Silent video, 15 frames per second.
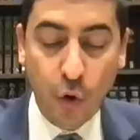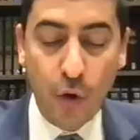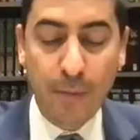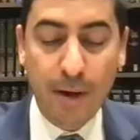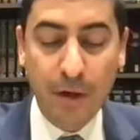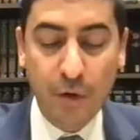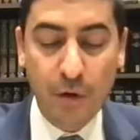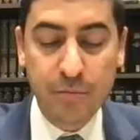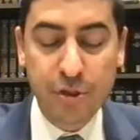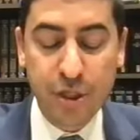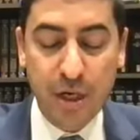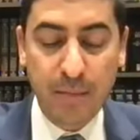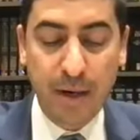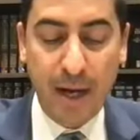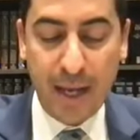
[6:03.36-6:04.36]
Kol Makom
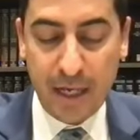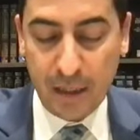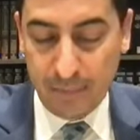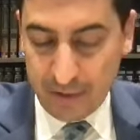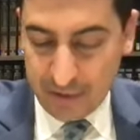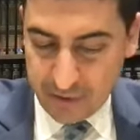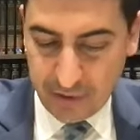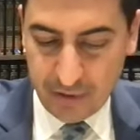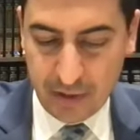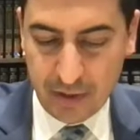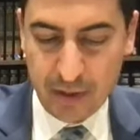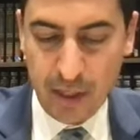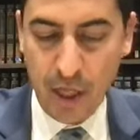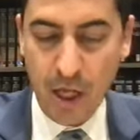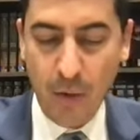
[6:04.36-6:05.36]
Shinemar Egel
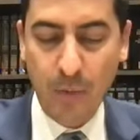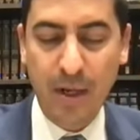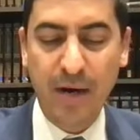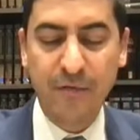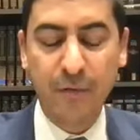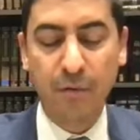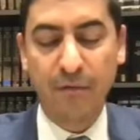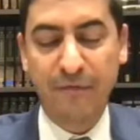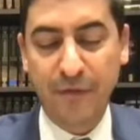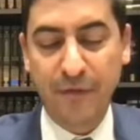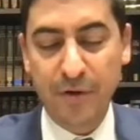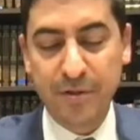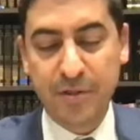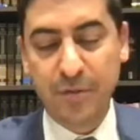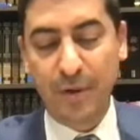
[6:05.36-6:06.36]
Batorah, whenever it
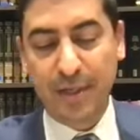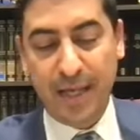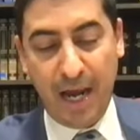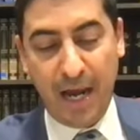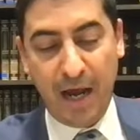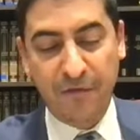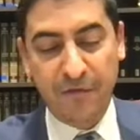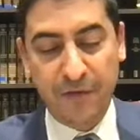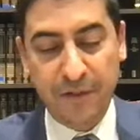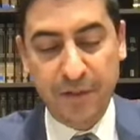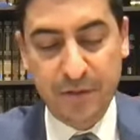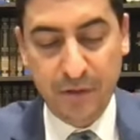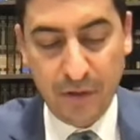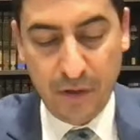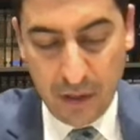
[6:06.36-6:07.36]
refers to a calf in the
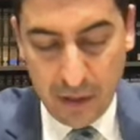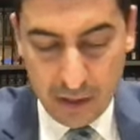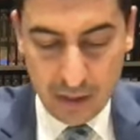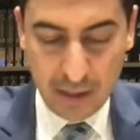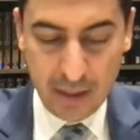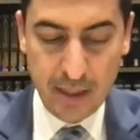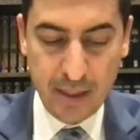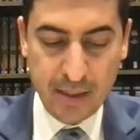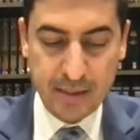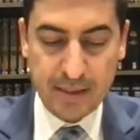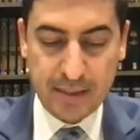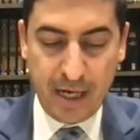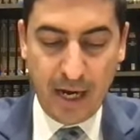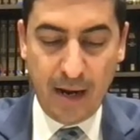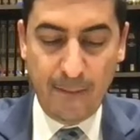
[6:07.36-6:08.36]
Torah,
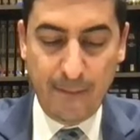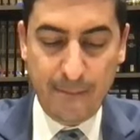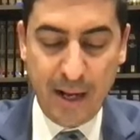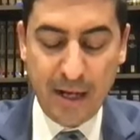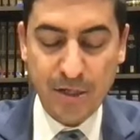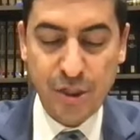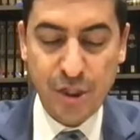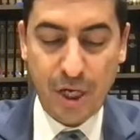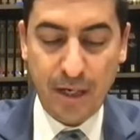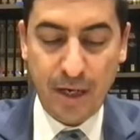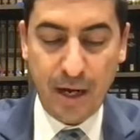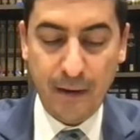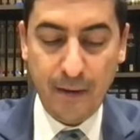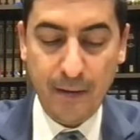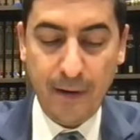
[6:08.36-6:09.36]
Stam Ben
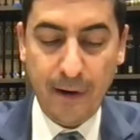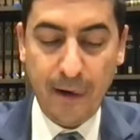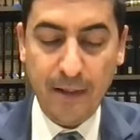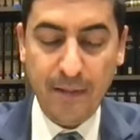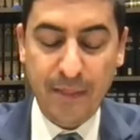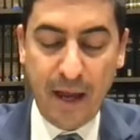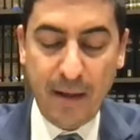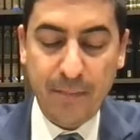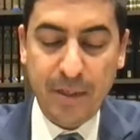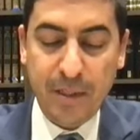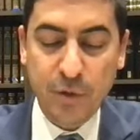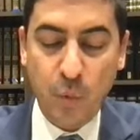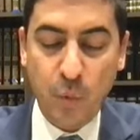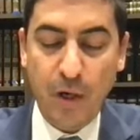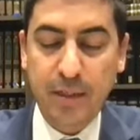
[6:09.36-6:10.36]
Shana, that
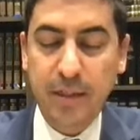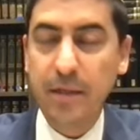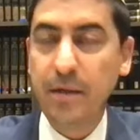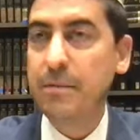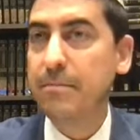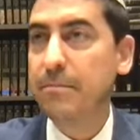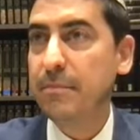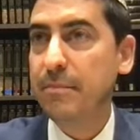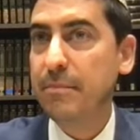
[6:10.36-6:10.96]
means one year.